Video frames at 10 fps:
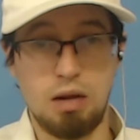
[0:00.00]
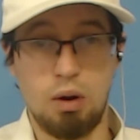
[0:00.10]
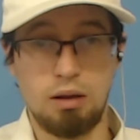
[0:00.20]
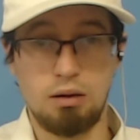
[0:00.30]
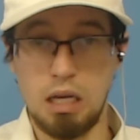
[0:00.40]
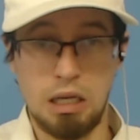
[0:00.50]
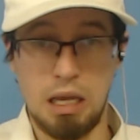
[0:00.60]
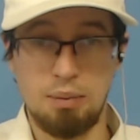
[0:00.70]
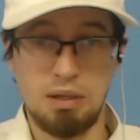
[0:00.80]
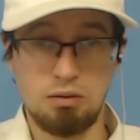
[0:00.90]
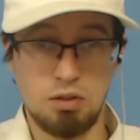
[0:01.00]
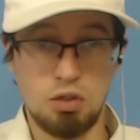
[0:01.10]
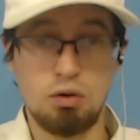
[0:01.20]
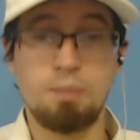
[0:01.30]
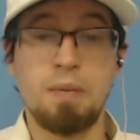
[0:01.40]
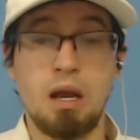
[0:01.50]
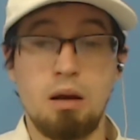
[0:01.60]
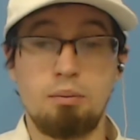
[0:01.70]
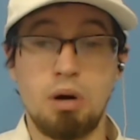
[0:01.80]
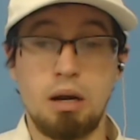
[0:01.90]
why it can't be sooner,
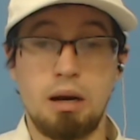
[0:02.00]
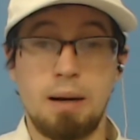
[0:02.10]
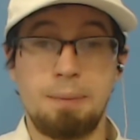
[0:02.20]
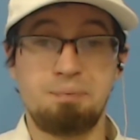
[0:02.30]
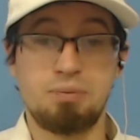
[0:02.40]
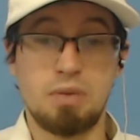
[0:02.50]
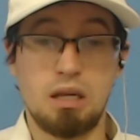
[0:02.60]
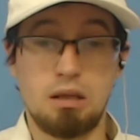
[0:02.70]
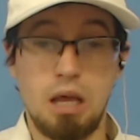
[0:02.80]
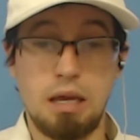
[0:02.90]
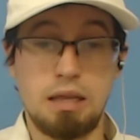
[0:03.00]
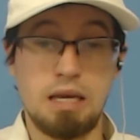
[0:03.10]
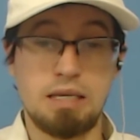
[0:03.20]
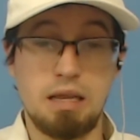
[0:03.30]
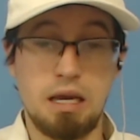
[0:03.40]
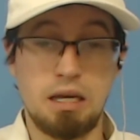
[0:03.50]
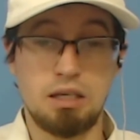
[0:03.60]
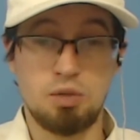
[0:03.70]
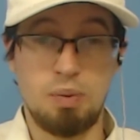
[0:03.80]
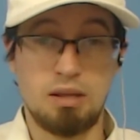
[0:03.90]
but they said they
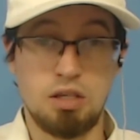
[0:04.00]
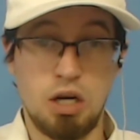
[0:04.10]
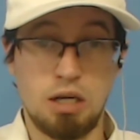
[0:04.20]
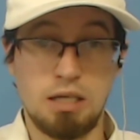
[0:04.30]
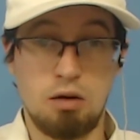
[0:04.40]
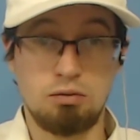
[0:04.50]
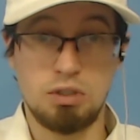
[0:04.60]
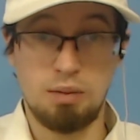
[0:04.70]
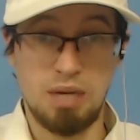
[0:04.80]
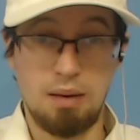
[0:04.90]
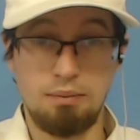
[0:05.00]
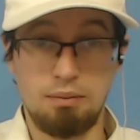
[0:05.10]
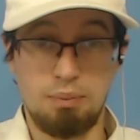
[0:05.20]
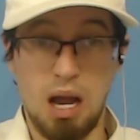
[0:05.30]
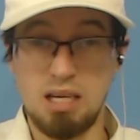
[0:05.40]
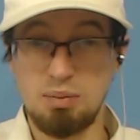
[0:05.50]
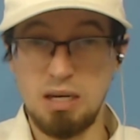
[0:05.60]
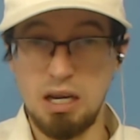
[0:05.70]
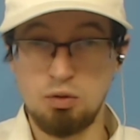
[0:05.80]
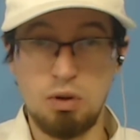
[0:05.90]
expect the checks out sometime possibly
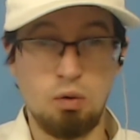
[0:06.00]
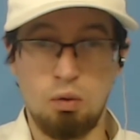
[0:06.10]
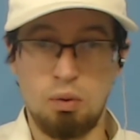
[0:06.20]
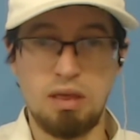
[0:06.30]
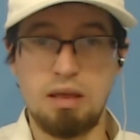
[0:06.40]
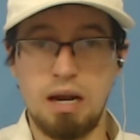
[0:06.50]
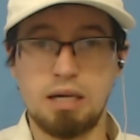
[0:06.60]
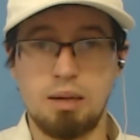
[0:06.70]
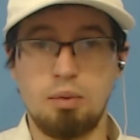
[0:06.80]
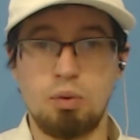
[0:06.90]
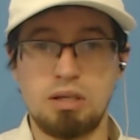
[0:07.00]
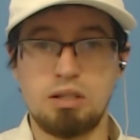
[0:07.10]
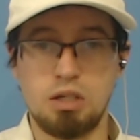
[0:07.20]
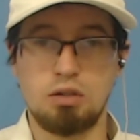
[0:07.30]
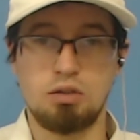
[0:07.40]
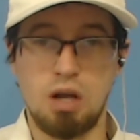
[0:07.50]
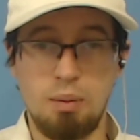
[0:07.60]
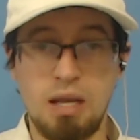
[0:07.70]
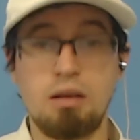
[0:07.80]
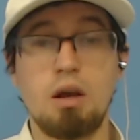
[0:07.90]
next week or within the next couple of weeks. The checks are
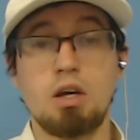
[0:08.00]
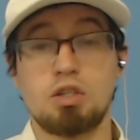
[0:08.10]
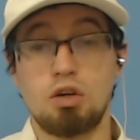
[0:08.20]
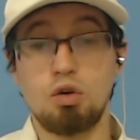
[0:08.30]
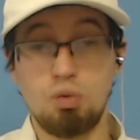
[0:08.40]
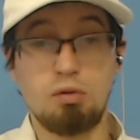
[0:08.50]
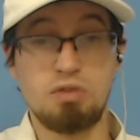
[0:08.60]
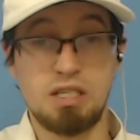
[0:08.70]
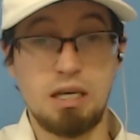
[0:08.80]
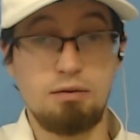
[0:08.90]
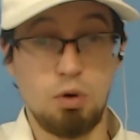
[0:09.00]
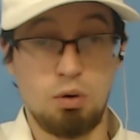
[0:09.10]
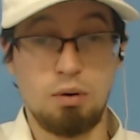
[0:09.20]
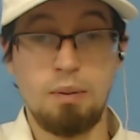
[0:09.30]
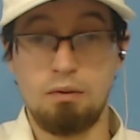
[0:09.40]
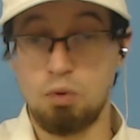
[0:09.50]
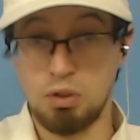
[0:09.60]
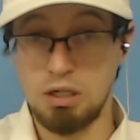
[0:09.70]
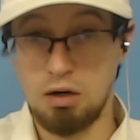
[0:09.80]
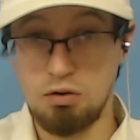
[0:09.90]
coming, so you will receive your
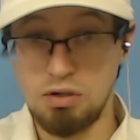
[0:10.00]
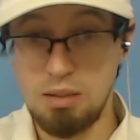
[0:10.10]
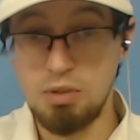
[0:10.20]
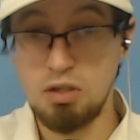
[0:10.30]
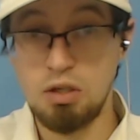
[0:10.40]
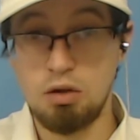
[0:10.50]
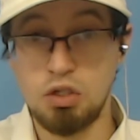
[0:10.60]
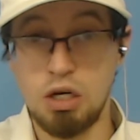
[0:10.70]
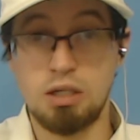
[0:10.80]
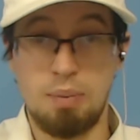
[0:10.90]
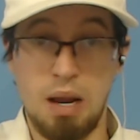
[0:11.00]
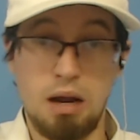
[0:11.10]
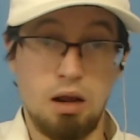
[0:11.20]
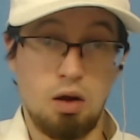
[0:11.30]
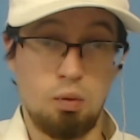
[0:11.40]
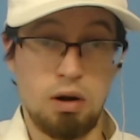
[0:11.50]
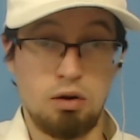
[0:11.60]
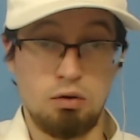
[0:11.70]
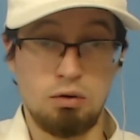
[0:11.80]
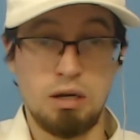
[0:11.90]
$1,400 stimulus dollar check depending on where
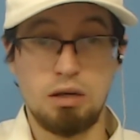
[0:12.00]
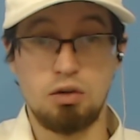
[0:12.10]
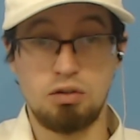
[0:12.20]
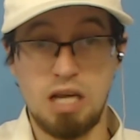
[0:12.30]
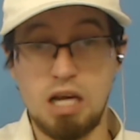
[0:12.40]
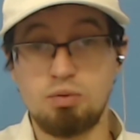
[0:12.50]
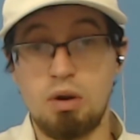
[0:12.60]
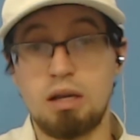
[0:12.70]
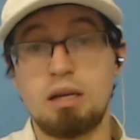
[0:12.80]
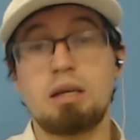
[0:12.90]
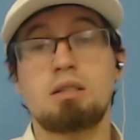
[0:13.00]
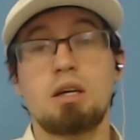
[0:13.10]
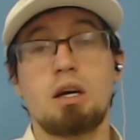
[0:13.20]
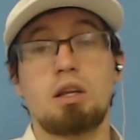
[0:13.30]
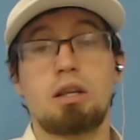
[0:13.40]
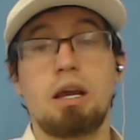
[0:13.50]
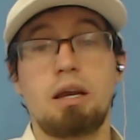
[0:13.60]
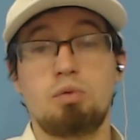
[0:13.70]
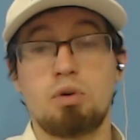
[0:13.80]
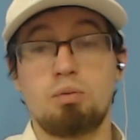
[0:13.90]
your tax bracket is.
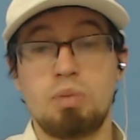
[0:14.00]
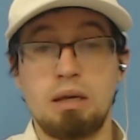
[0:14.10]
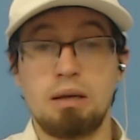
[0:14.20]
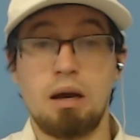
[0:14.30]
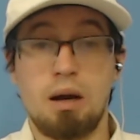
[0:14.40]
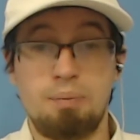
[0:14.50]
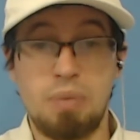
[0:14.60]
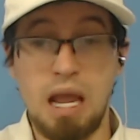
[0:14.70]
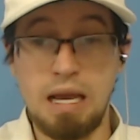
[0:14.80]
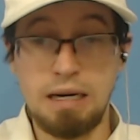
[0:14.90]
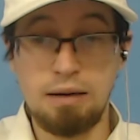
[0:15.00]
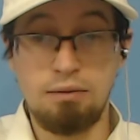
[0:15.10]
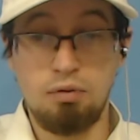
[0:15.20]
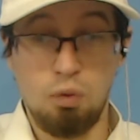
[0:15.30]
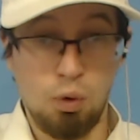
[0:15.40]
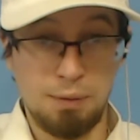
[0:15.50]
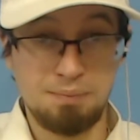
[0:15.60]
They will be aiding for